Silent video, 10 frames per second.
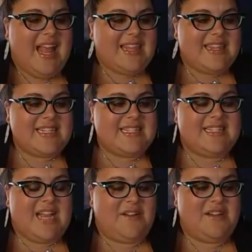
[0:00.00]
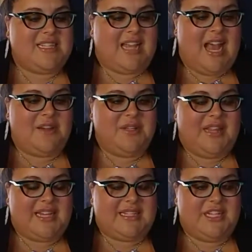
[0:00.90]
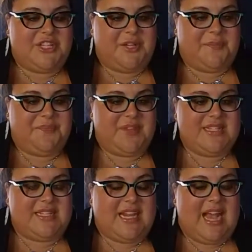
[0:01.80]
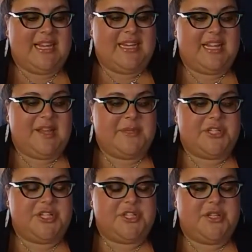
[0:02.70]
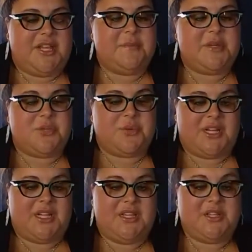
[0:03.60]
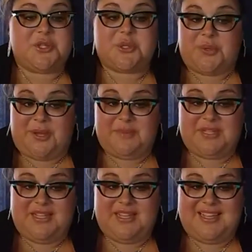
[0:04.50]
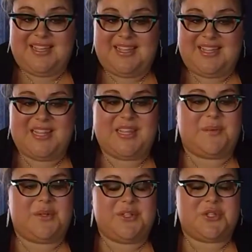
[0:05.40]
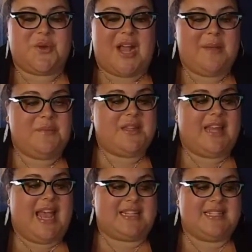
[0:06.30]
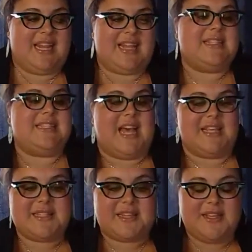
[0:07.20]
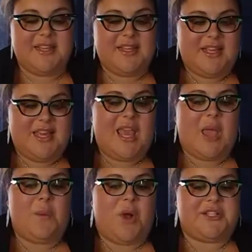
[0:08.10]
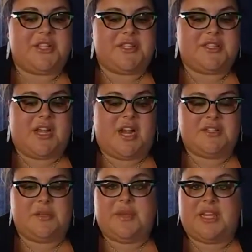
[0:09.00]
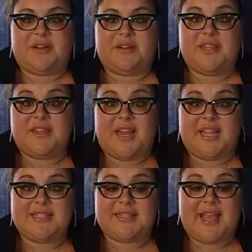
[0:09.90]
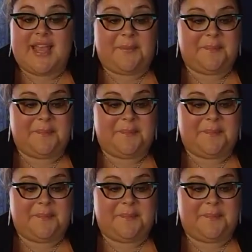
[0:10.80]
This Starry Sky Relaxation is a guided imagery script that will describe relaxing at dusk and watching the stars appear in the night sky.